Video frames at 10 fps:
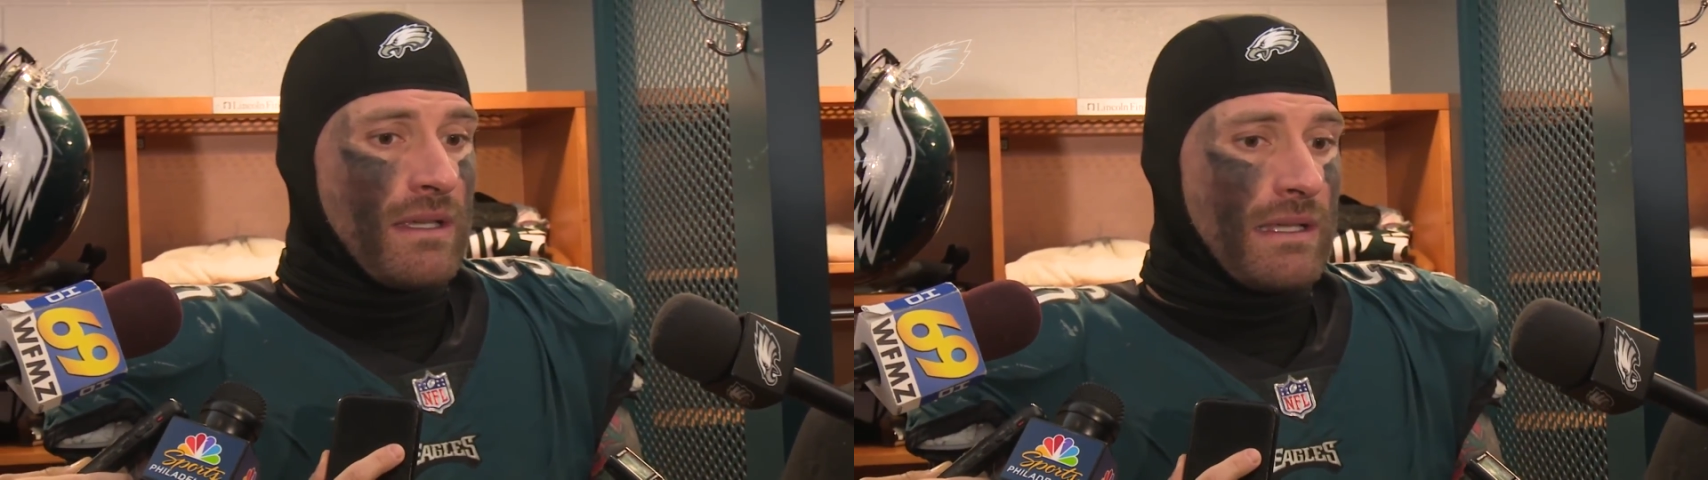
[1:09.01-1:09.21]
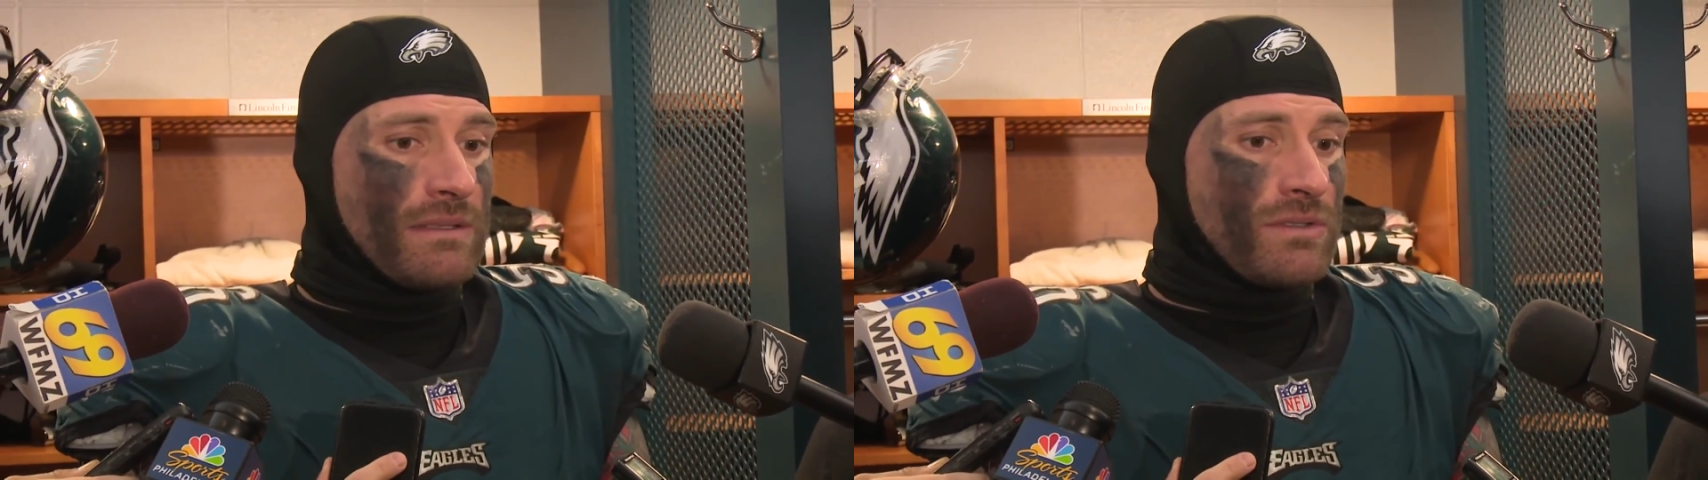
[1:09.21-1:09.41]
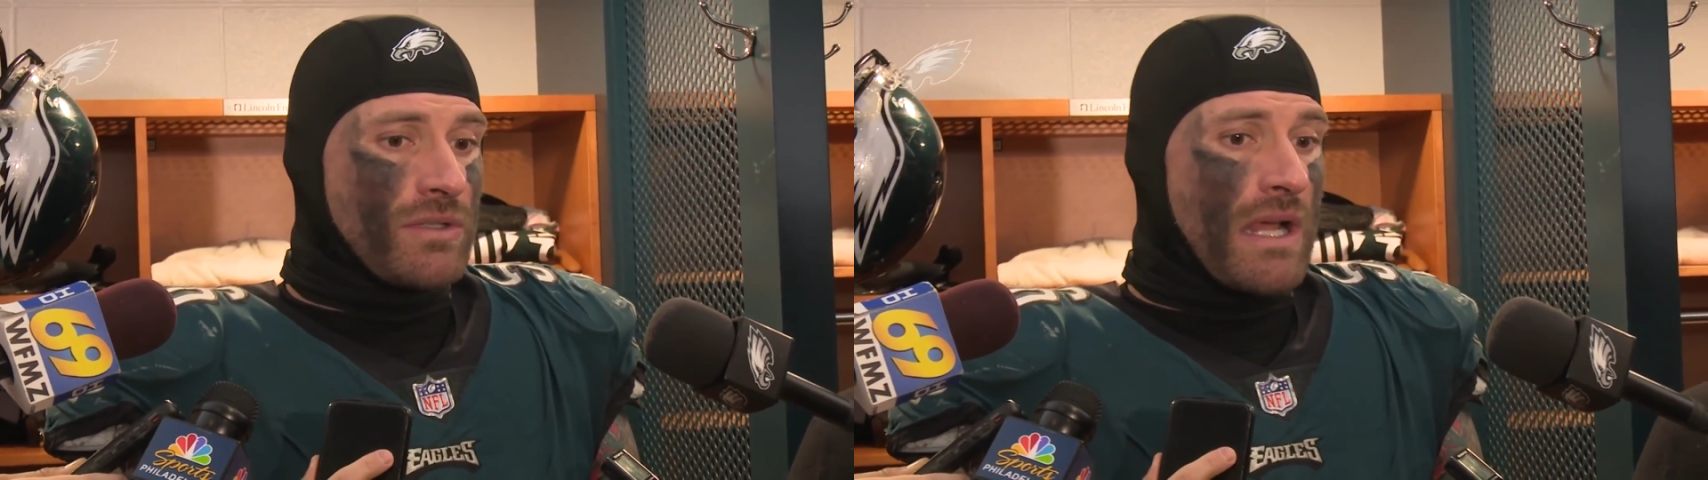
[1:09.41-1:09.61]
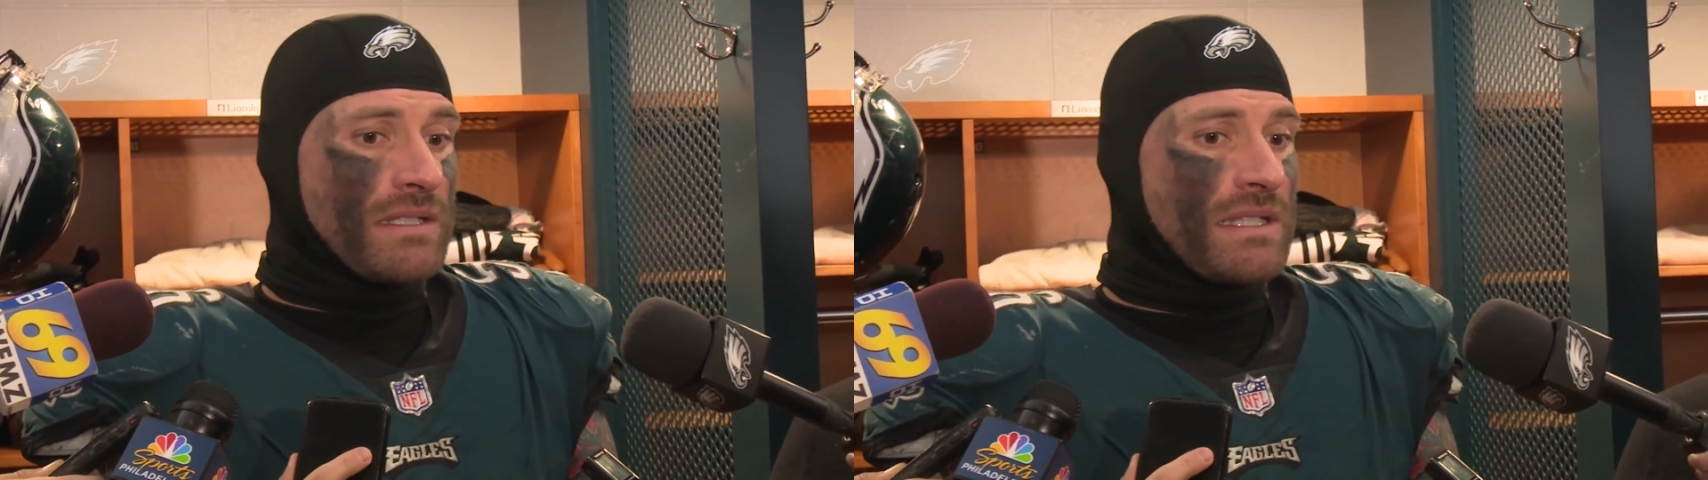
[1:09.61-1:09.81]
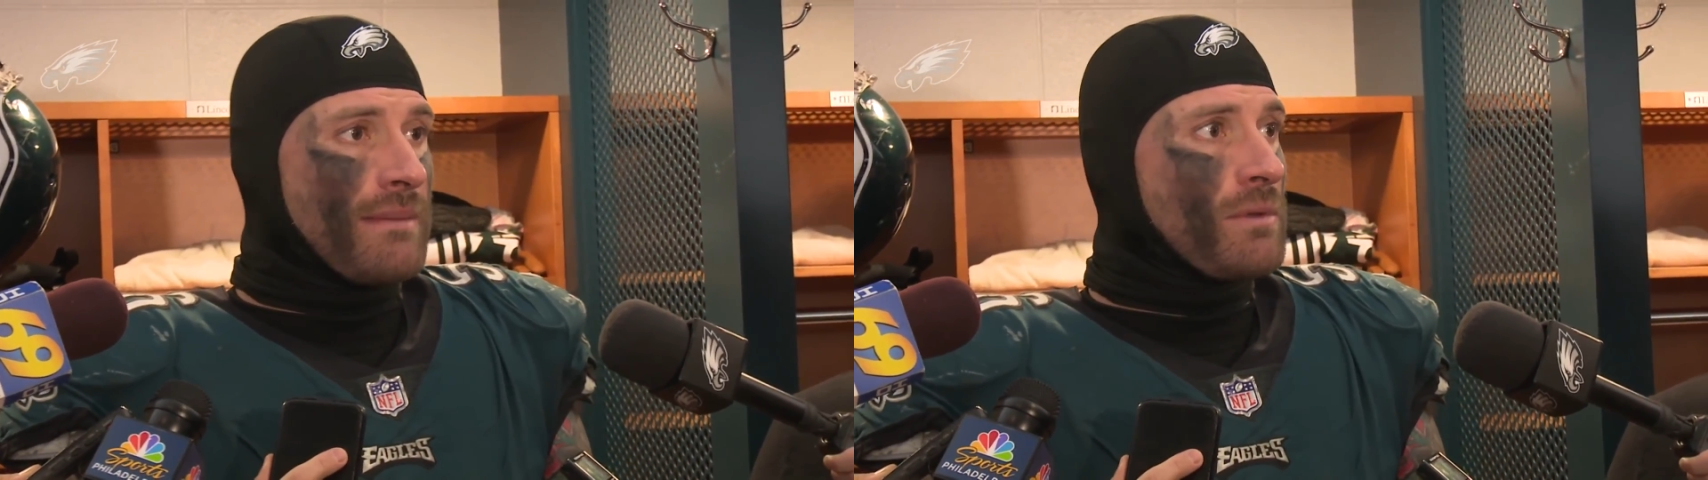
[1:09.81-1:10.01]
and try to
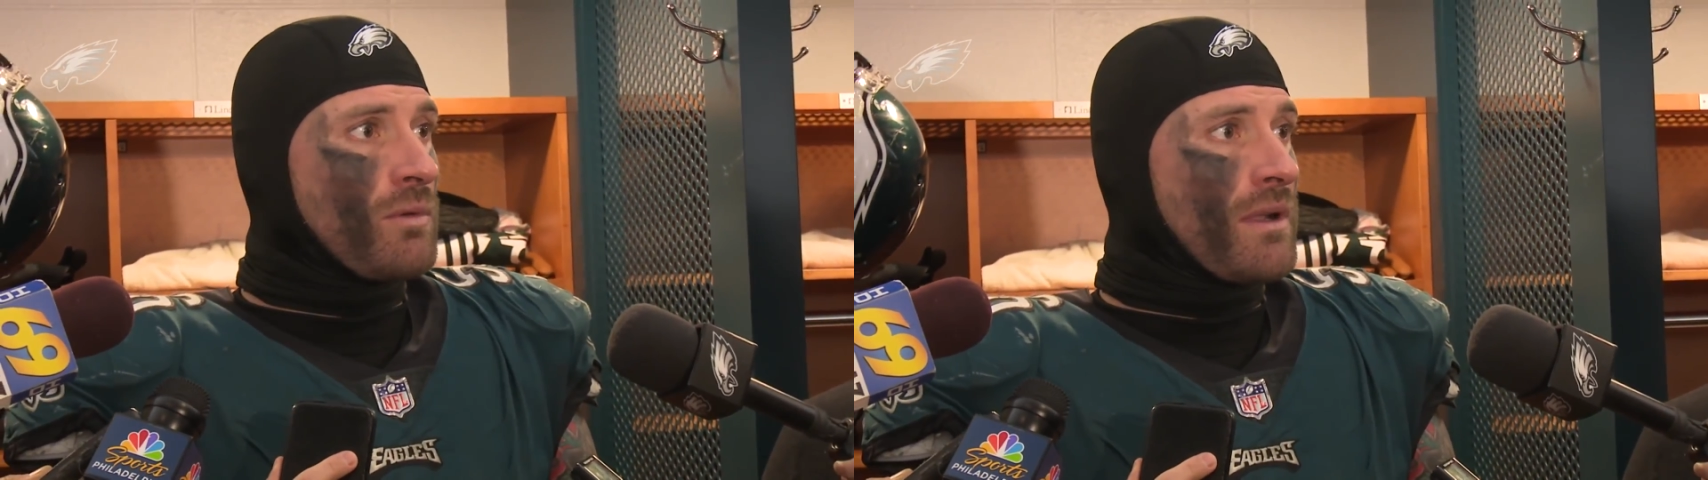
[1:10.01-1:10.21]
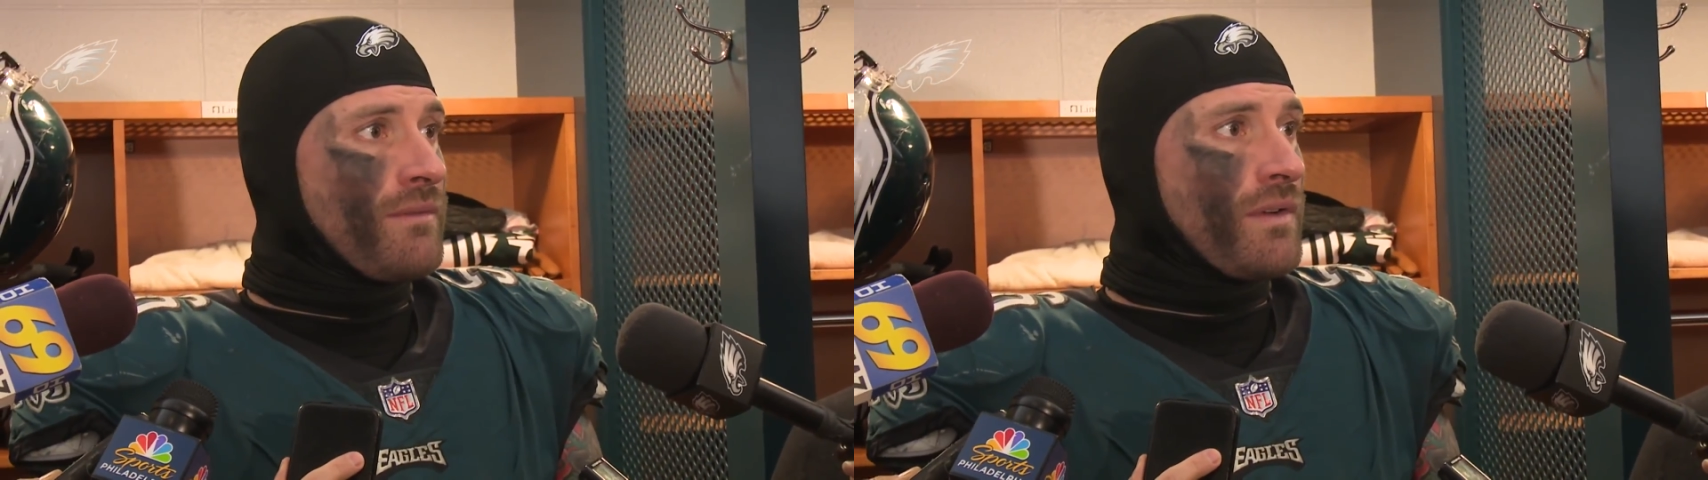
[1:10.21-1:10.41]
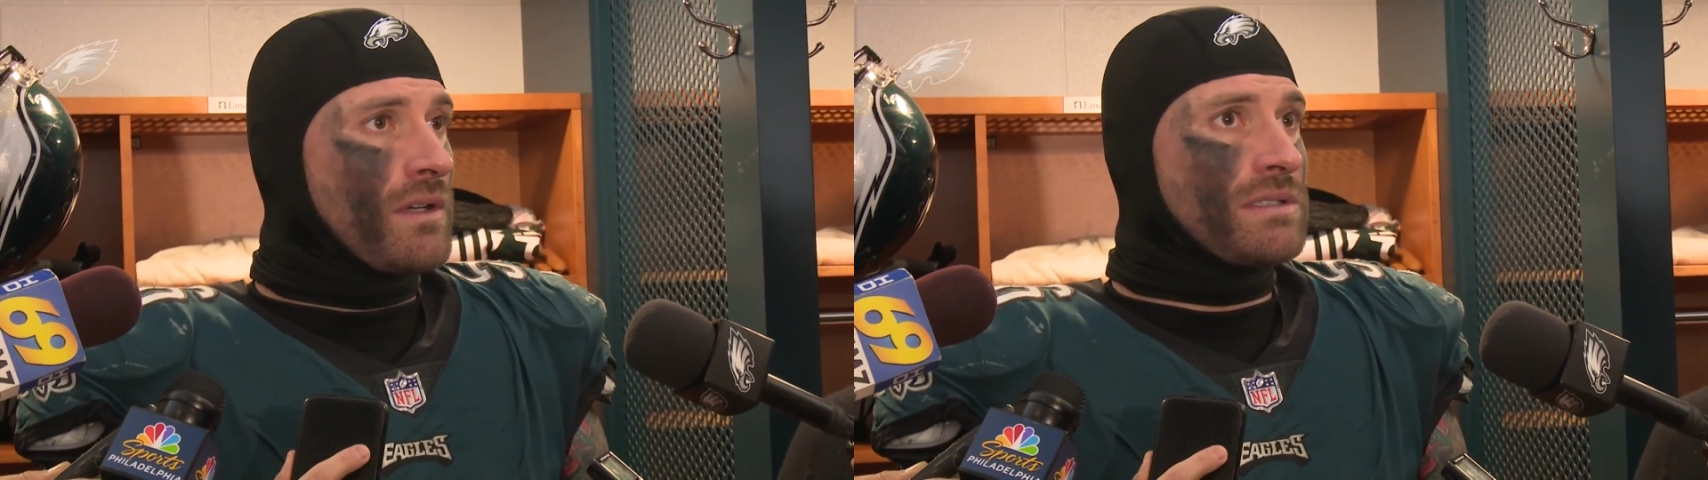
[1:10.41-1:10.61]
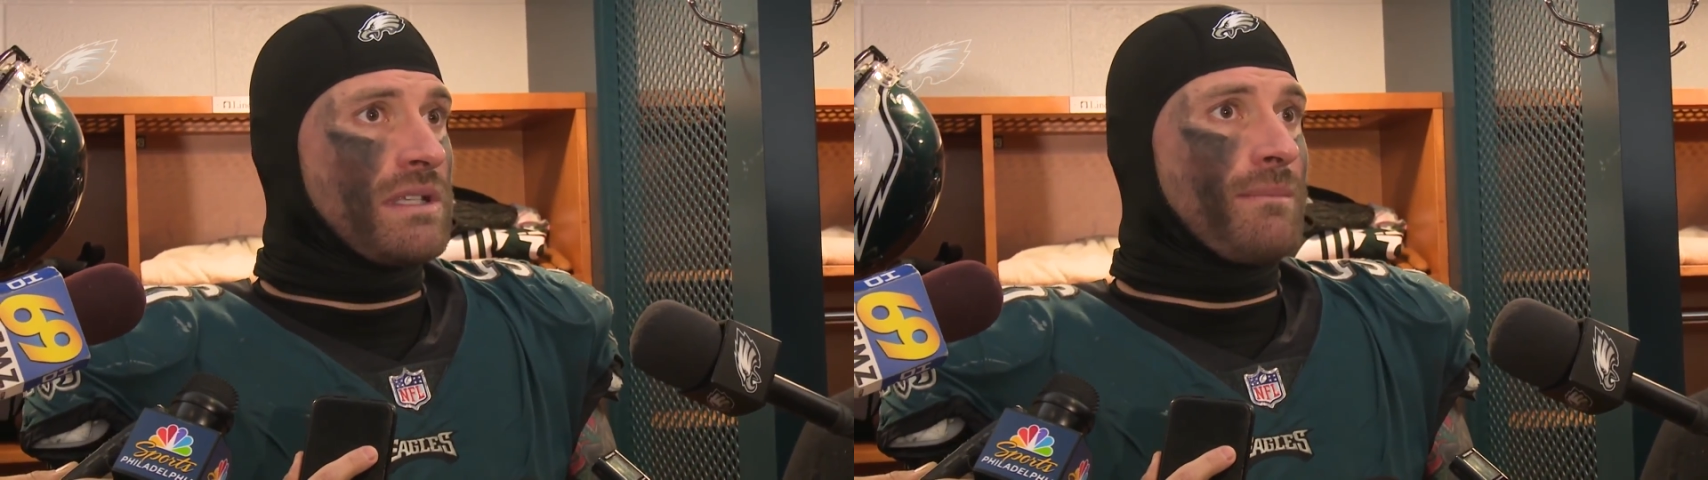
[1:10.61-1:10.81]
stop the run first.